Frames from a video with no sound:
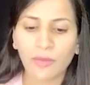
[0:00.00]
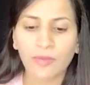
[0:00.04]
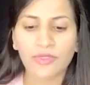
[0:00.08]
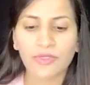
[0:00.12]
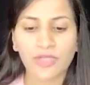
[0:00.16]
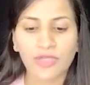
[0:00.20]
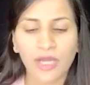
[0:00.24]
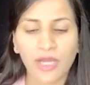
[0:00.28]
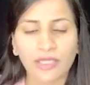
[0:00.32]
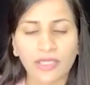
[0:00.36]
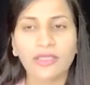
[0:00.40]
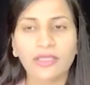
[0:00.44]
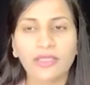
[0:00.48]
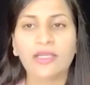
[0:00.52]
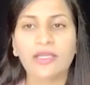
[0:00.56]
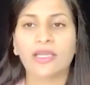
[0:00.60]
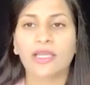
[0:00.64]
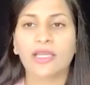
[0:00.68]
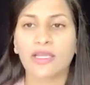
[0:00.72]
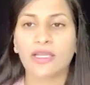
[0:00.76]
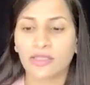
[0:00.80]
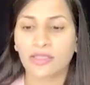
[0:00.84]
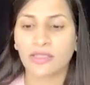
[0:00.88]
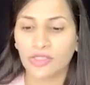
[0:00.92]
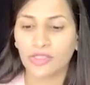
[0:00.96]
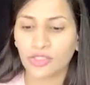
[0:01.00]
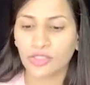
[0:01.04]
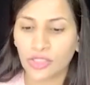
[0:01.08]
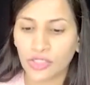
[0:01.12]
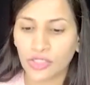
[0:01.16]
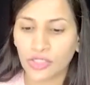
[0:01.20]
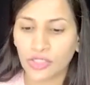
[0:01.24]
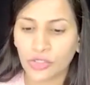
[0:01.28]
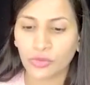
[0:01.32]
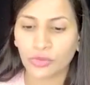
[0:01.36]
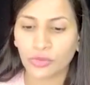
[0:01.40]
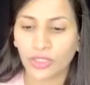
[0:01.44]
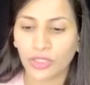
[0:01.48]
up Shantiniketan
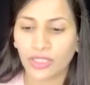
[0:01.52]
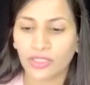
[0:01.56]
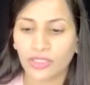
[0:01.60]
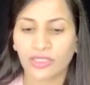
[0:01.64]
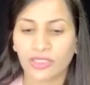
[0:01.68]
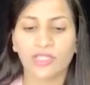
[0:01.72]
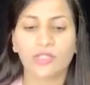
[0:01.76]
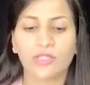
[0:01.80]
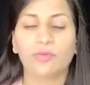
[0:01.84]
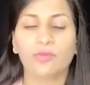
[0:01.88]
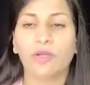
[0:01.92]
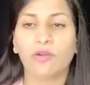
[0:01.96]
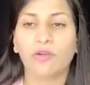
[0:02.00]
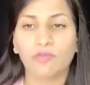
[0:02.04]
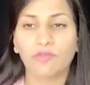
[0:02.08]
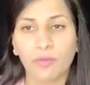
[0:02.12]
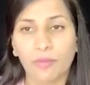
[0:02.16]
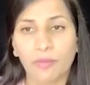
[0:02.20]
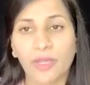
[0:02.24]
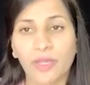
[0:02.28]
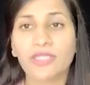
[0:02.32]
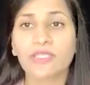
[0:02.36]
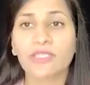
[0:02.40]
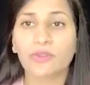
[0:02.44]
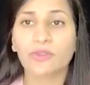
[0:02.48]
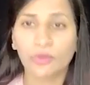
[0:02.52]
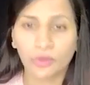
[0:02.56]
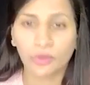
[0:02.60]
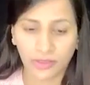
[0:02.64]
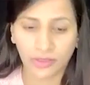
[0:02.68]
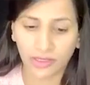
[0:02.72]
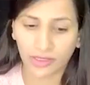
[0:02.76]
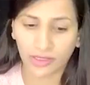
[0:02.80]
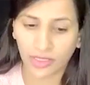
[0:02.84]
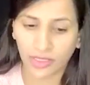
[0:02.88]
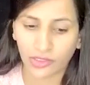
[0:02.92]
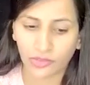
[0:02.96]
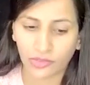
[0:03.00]
Shishutirtha as one of the best schools
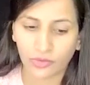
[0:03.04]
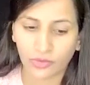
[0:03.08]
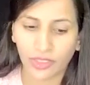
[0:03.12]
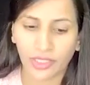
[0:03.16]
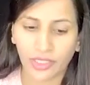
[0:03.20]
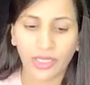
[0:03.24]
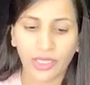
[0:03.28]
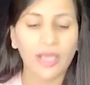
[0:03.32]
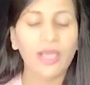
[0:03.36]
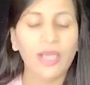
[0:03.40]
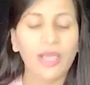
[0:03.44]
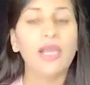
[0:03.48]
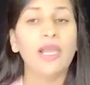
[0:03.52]
in the country.